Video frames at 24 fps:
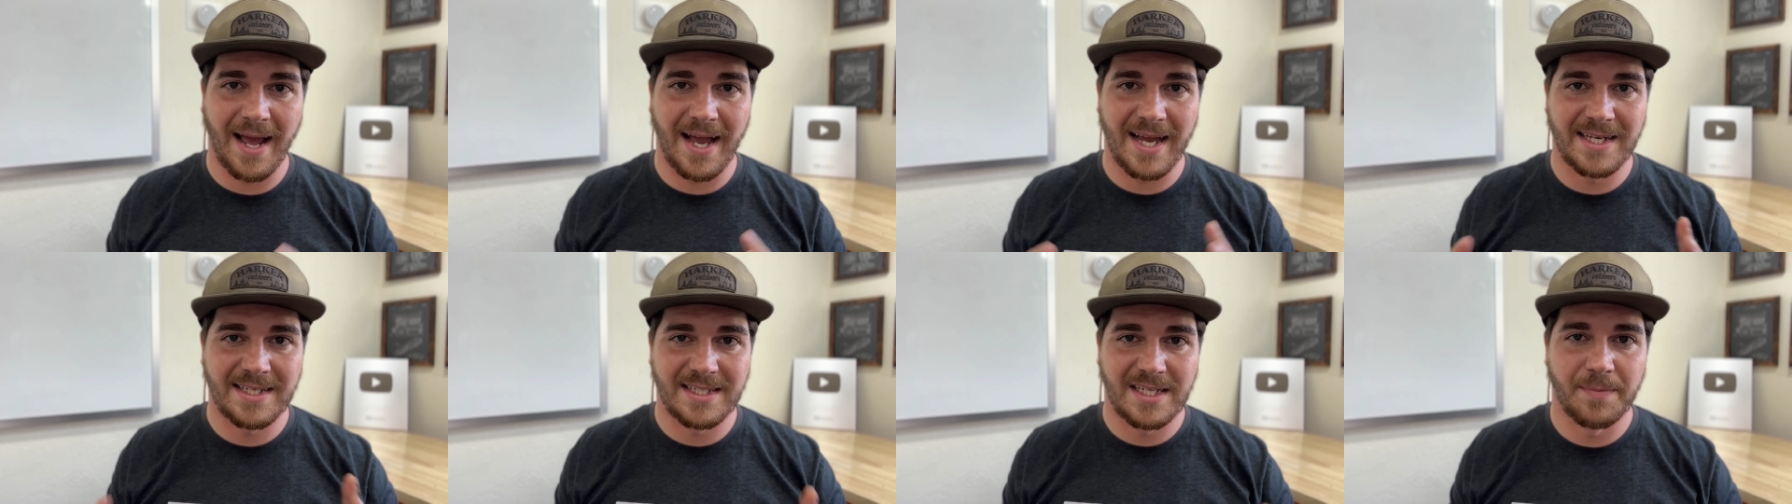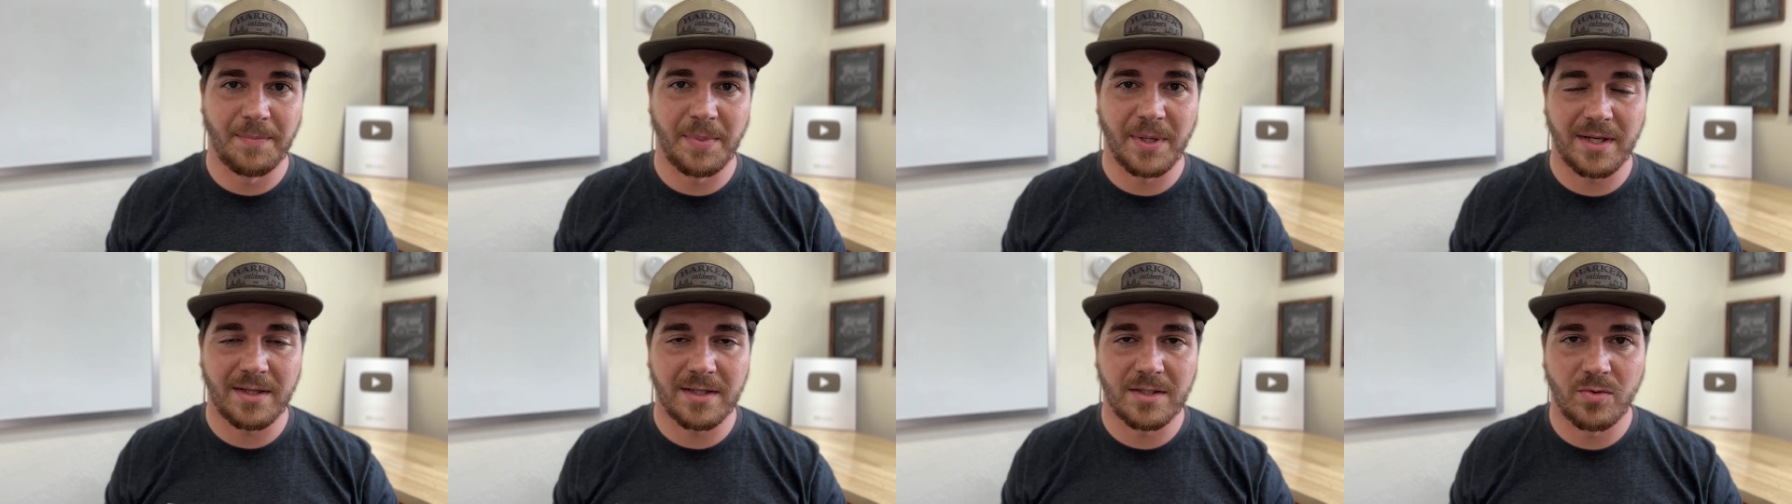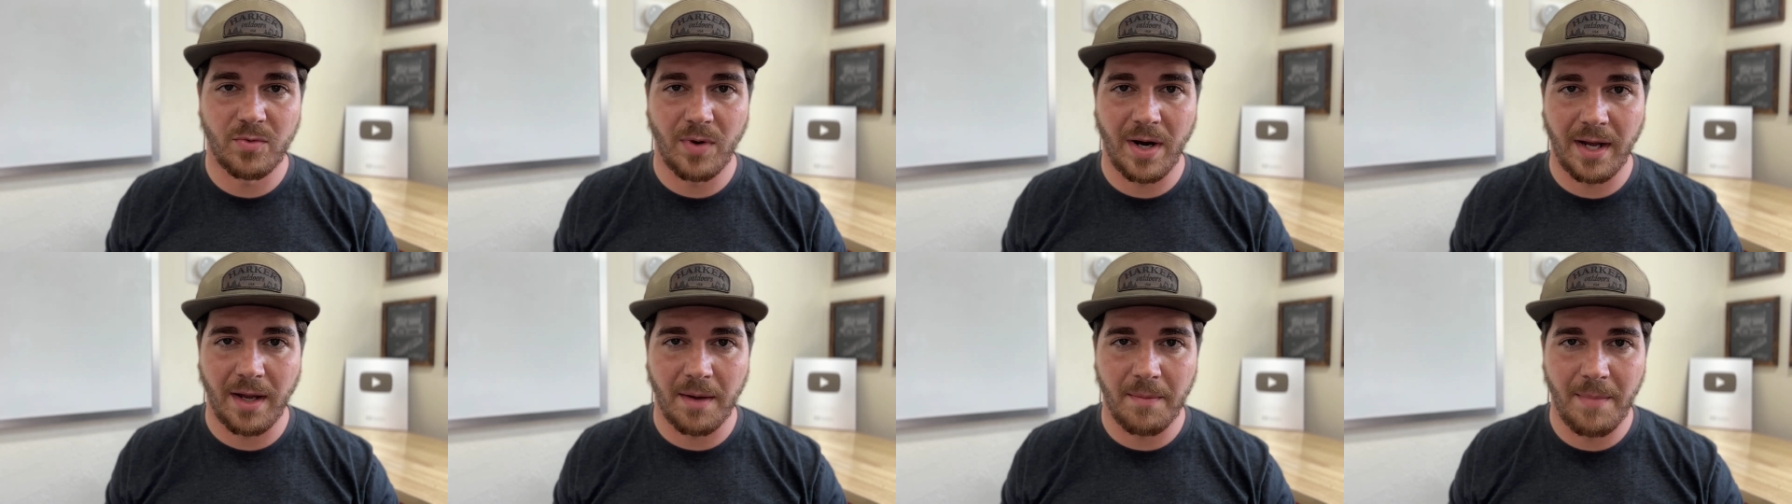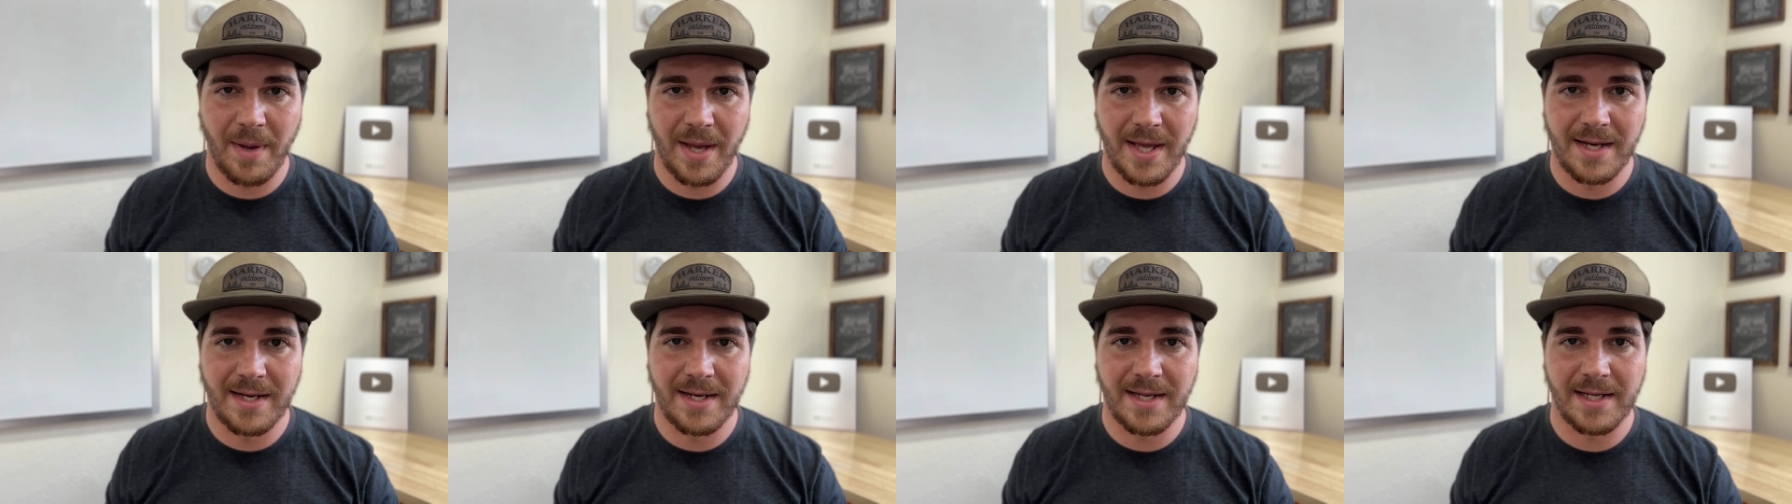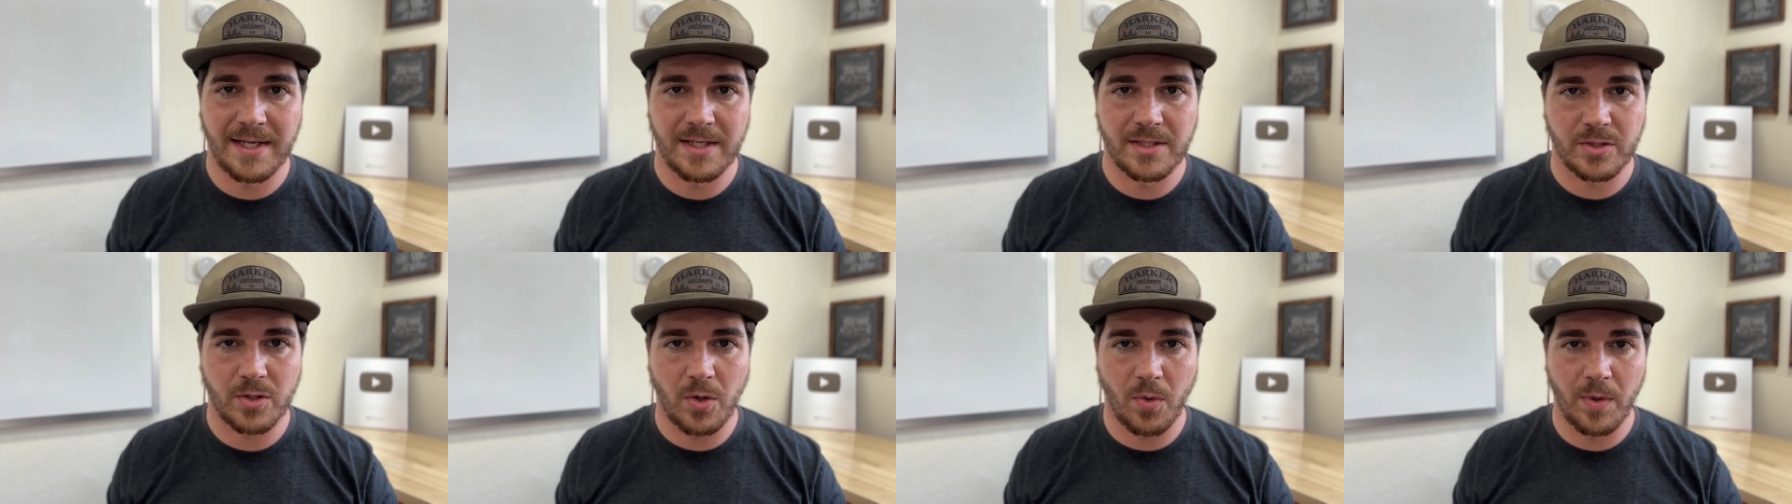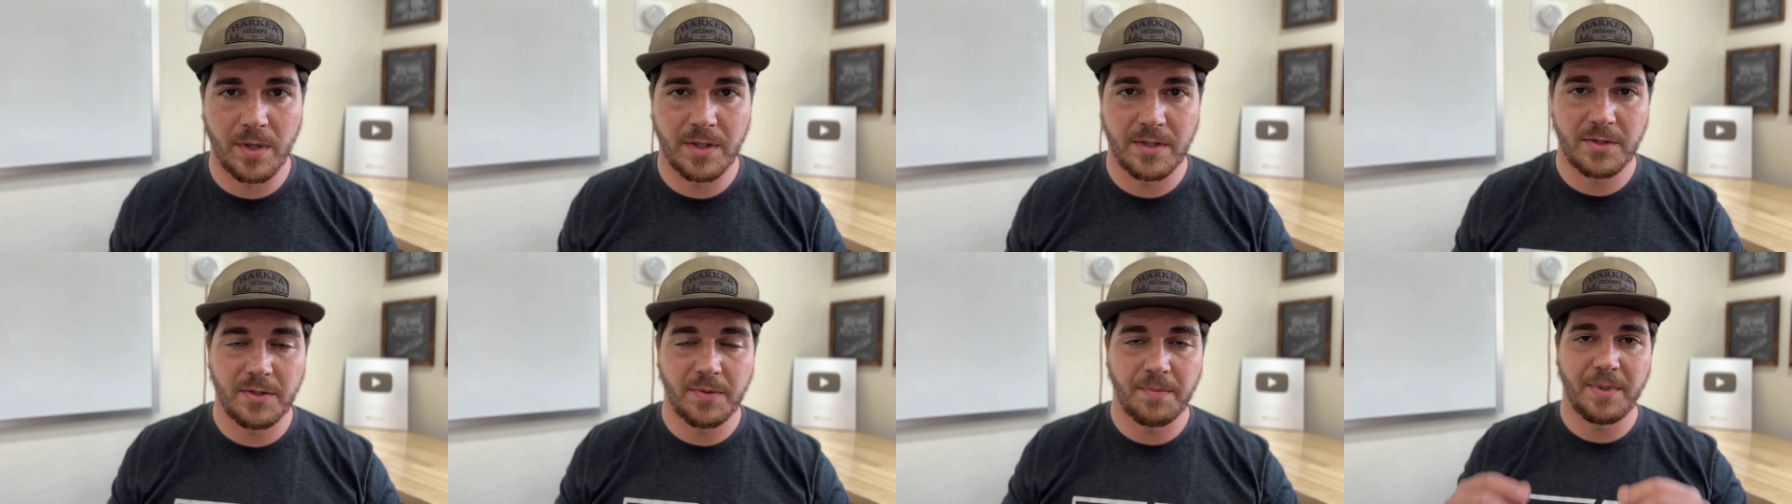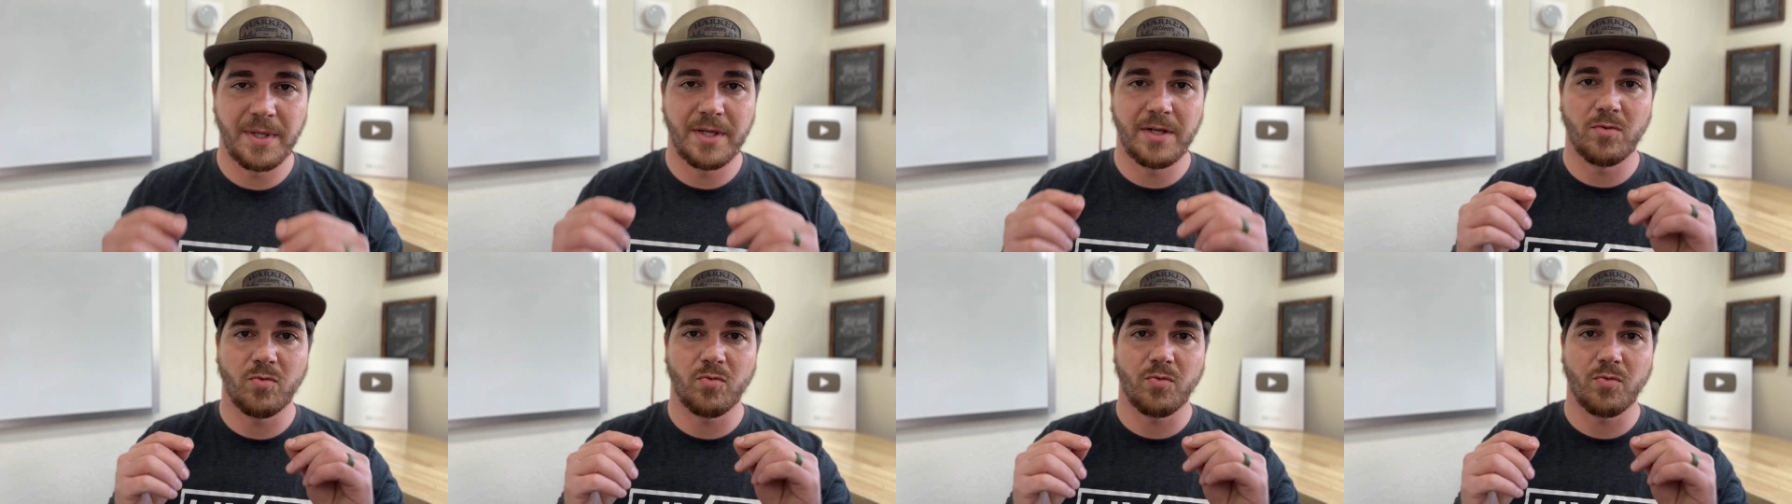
I typically recommend is going to be